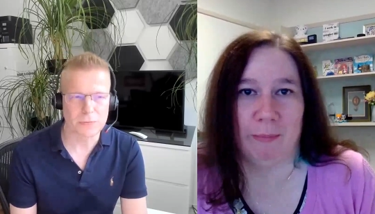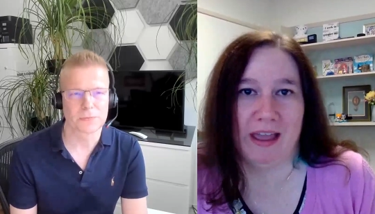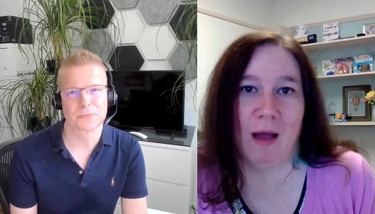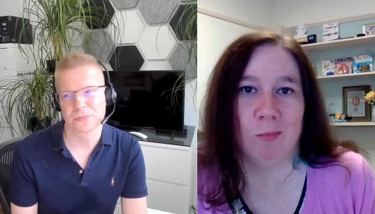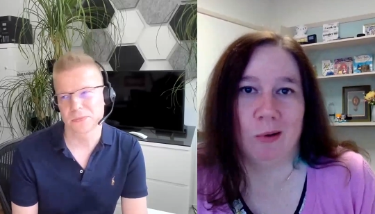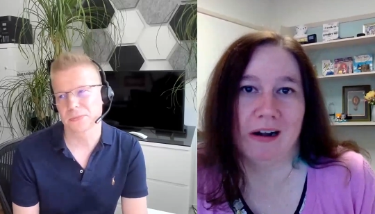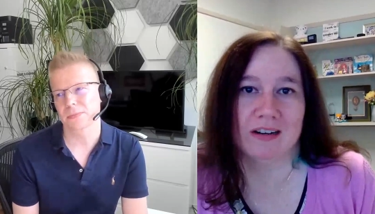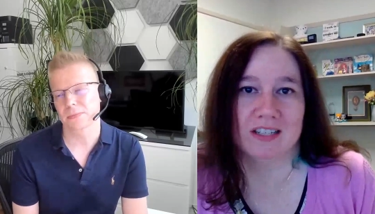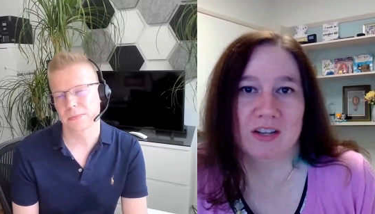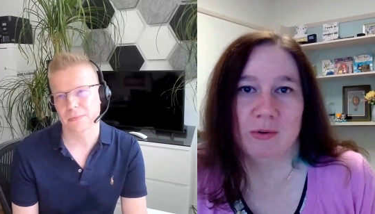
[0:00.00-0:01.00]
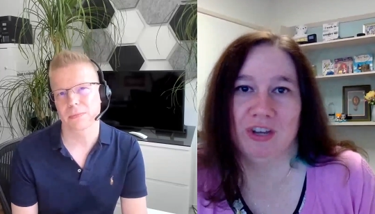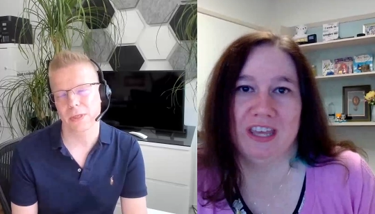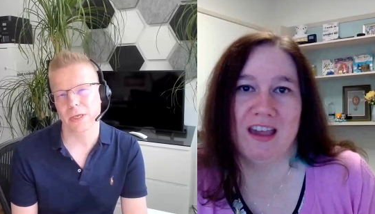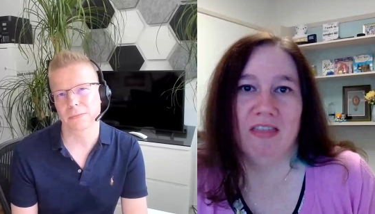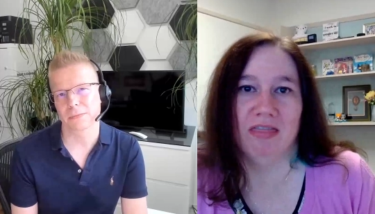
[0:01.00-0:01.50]
Speaker 1: awesome. from the app bar. So it
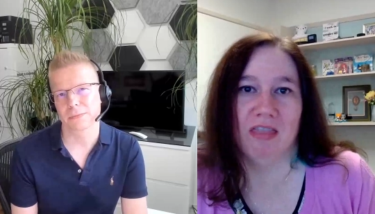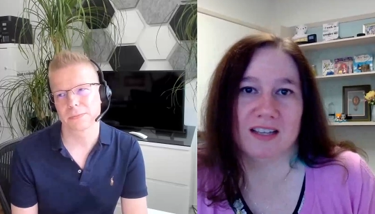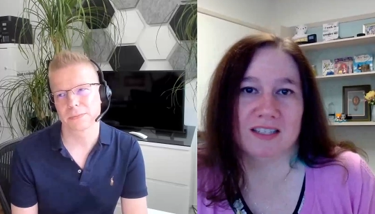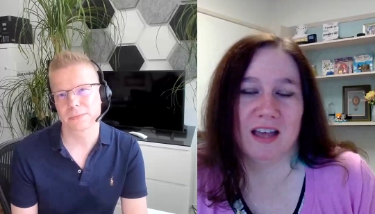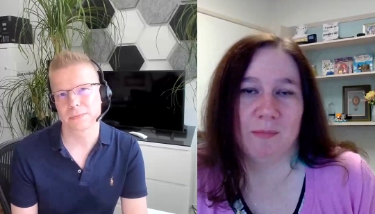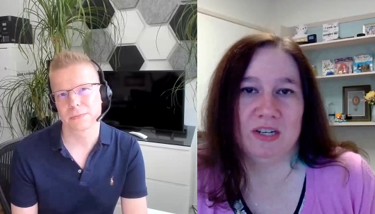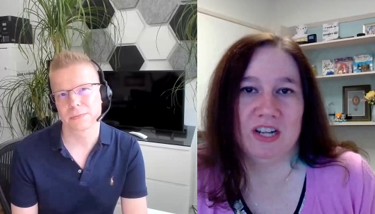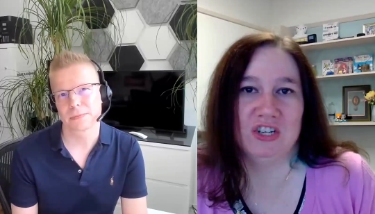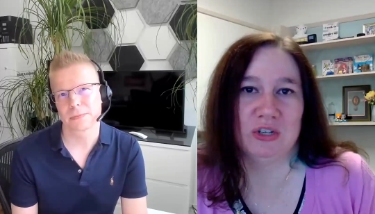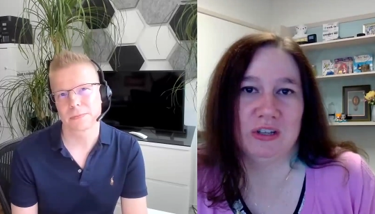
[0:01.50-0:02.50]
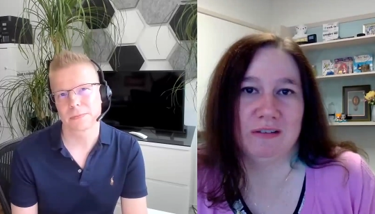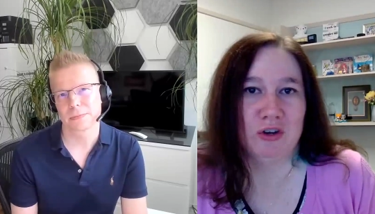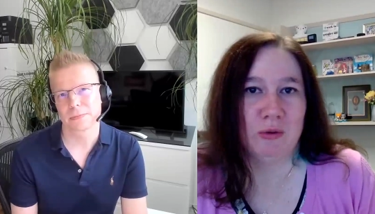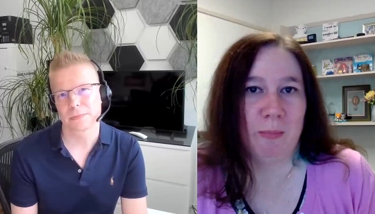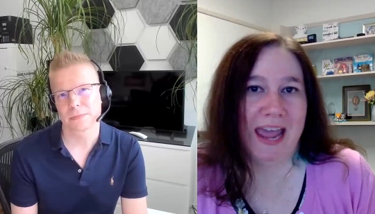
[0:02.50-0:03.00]
really unlocks that potential of
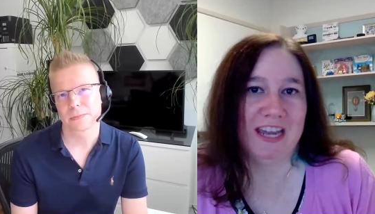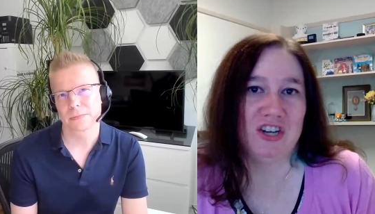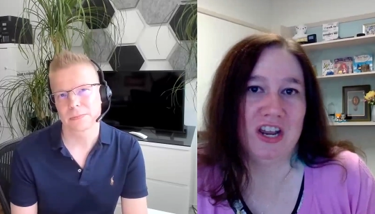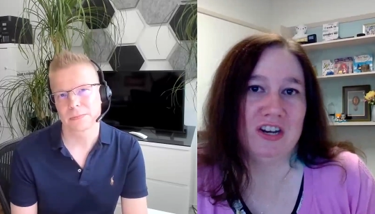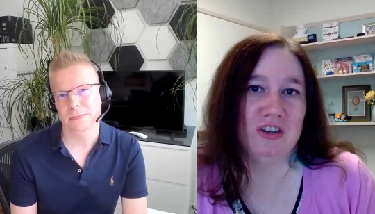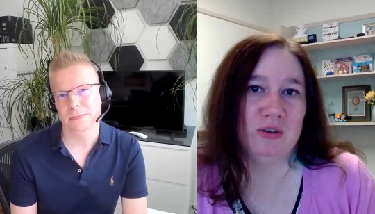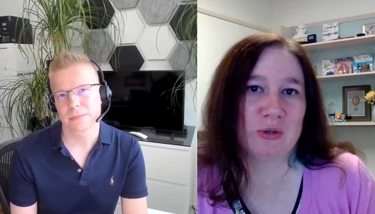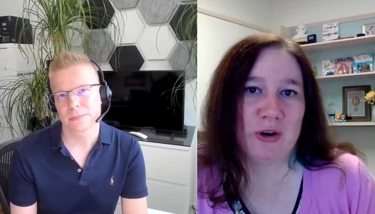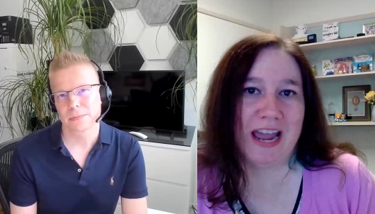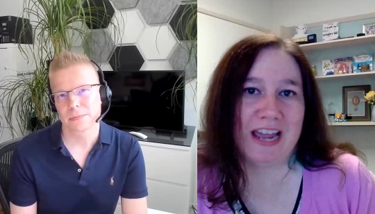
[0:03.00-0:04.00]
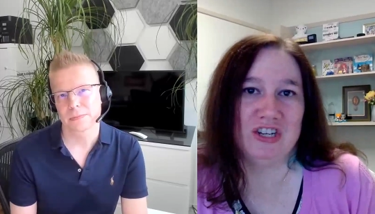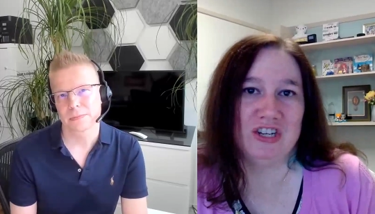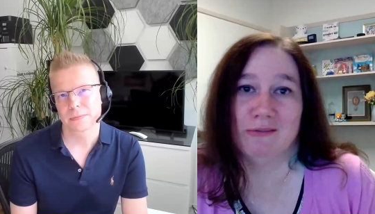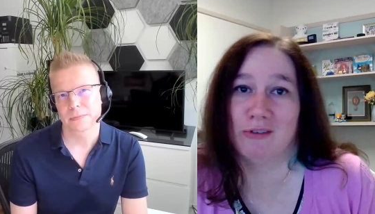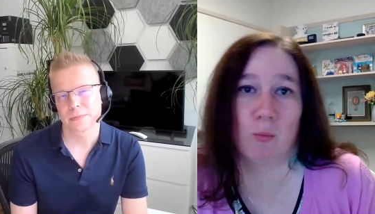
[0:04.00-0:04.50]
page and news
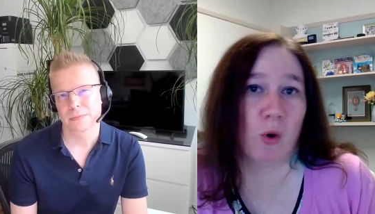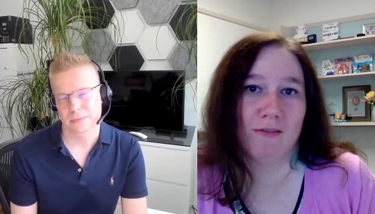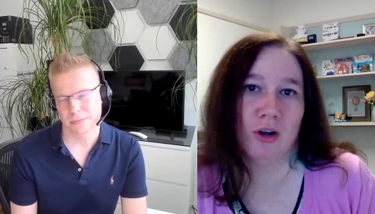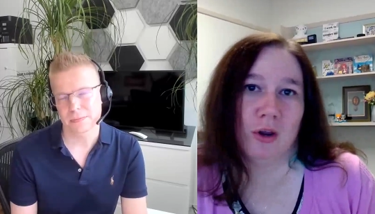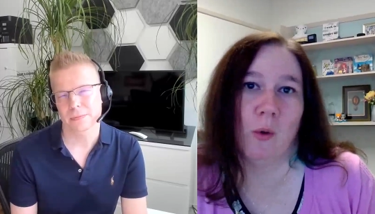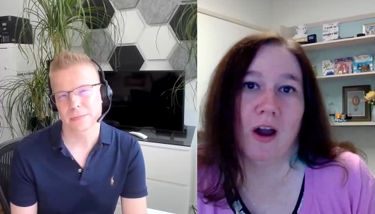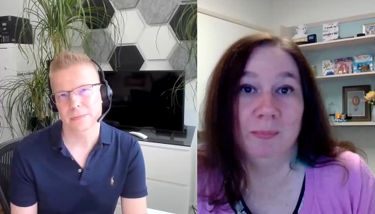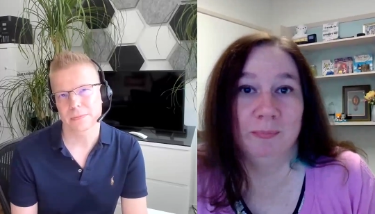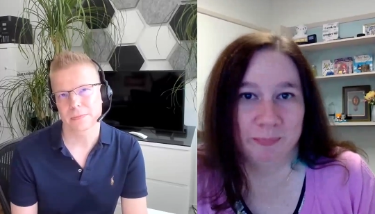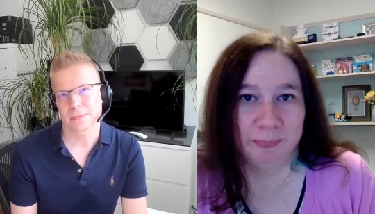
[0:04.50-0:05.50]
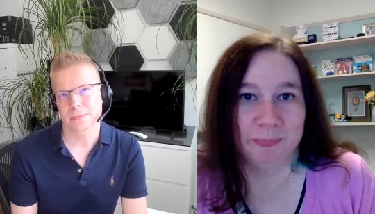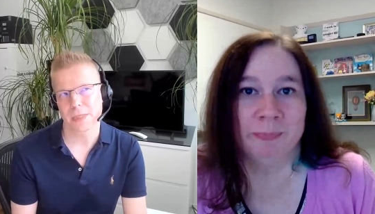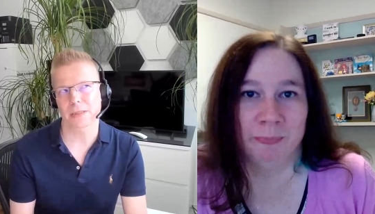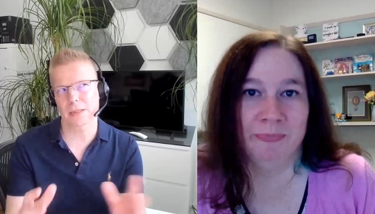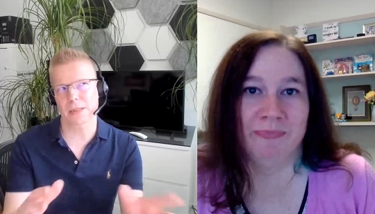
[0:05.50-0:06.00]
creation from wherever you are
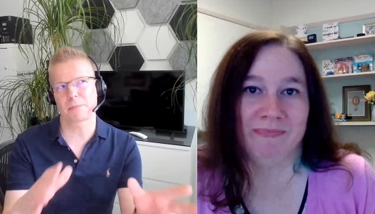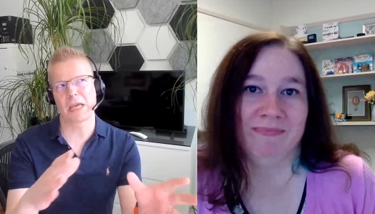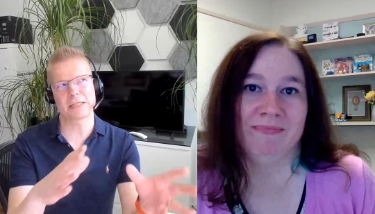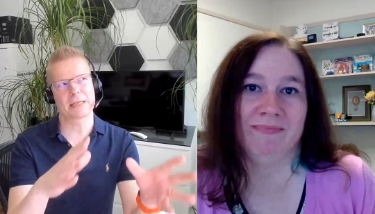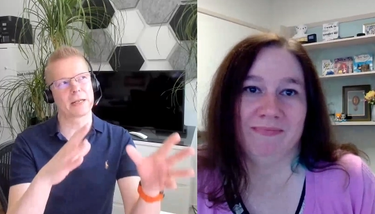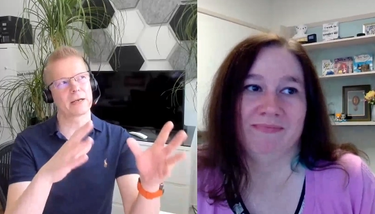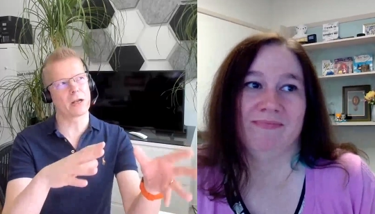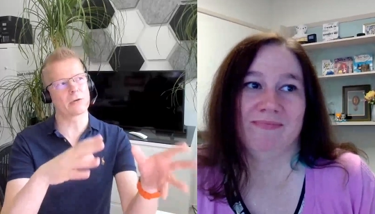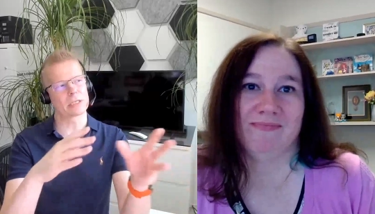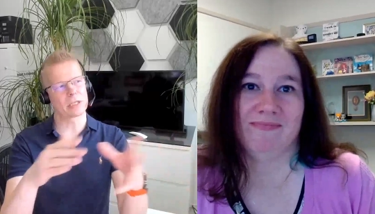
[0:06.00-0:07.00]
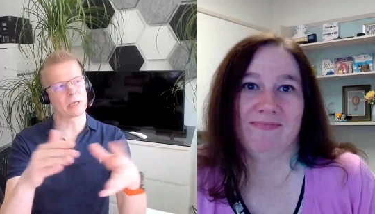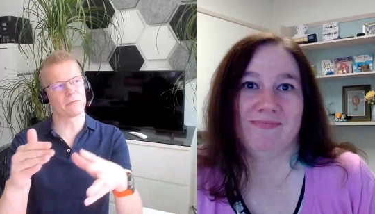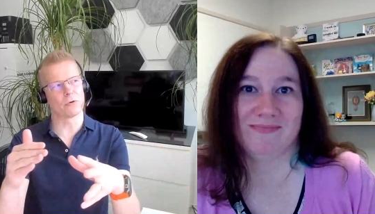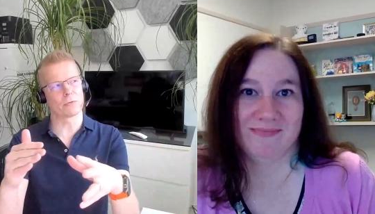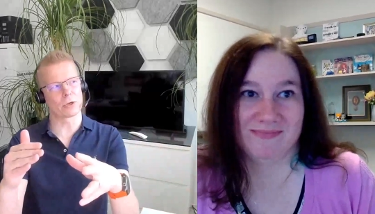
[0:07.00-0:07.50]
Speaker 2: and this is basically kind of a
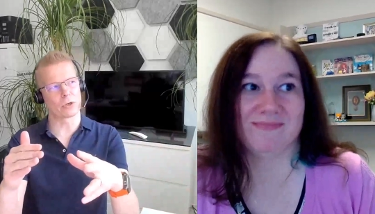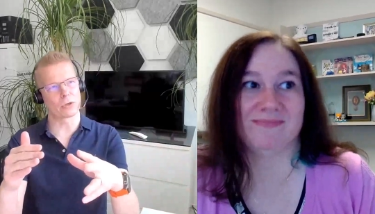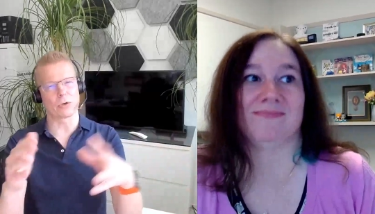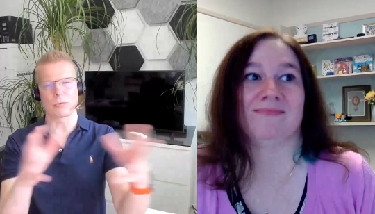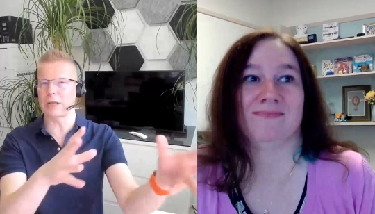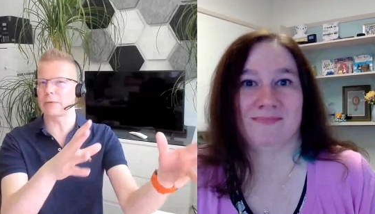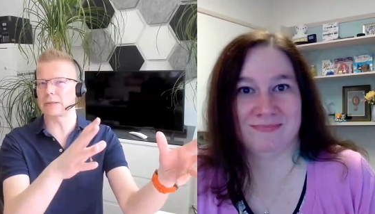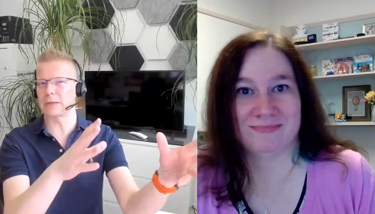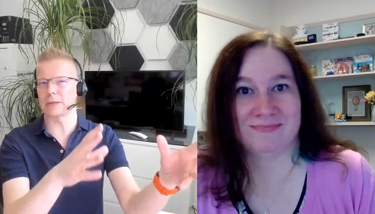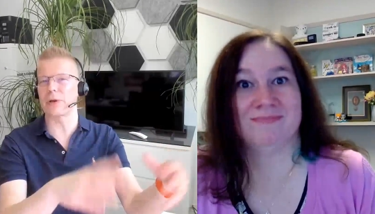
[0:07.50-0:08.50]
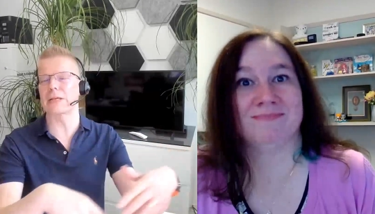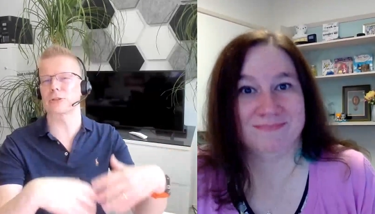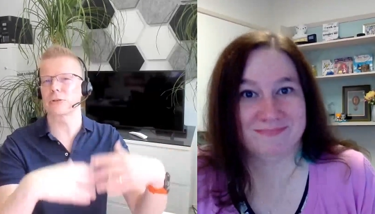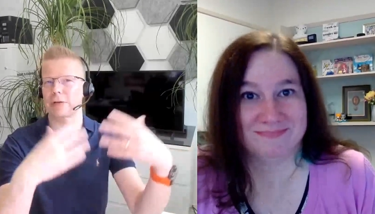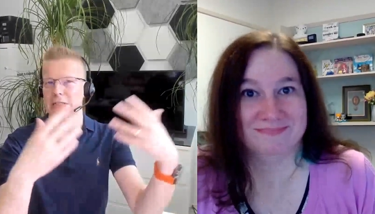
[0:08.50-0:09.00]
step forward on already with the
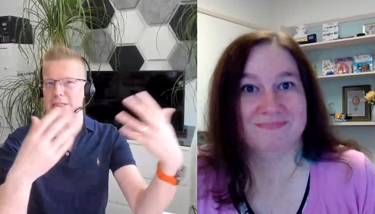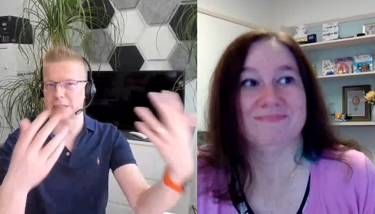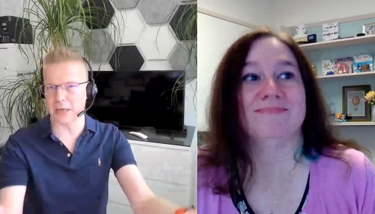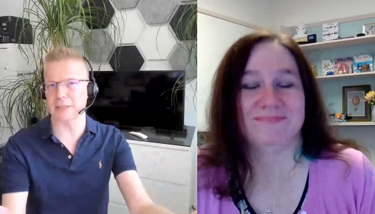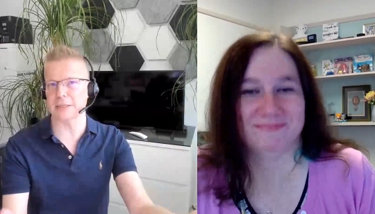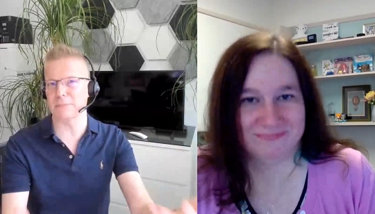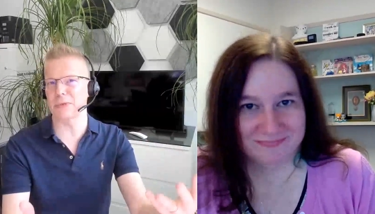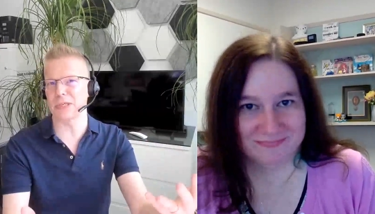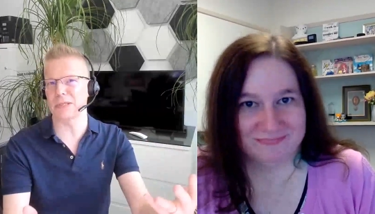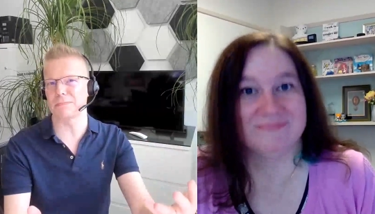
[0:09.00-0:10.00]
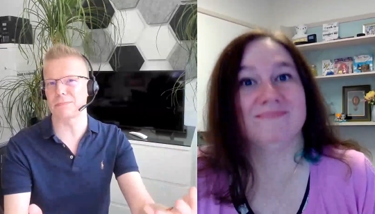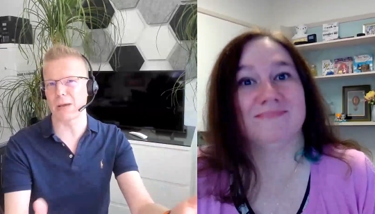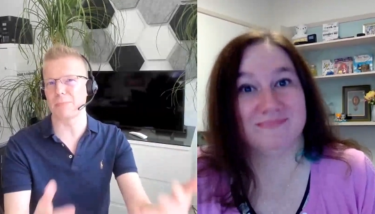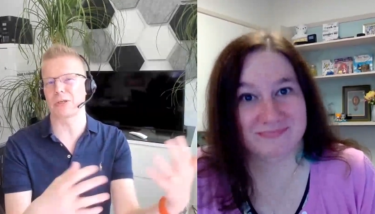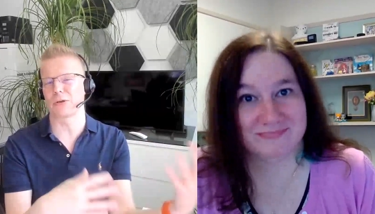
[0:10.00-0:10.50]
creation of a site can be
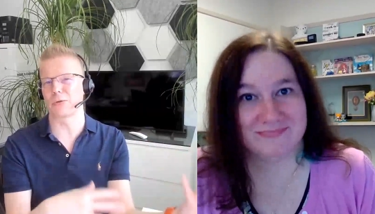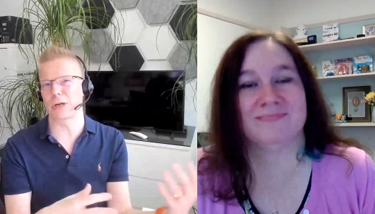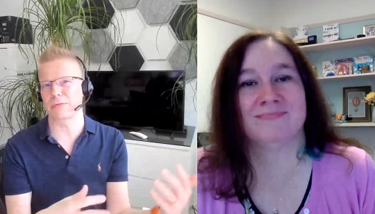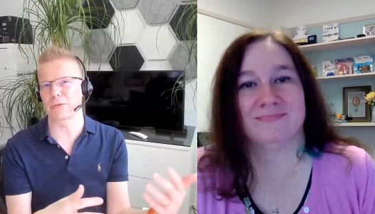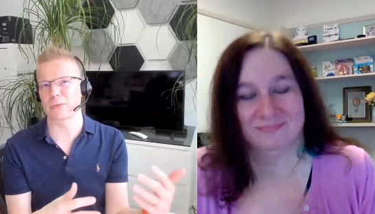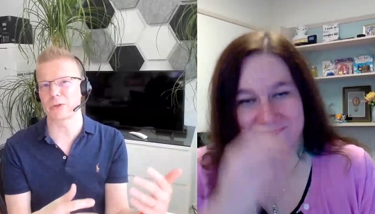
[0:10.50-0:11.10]
happening already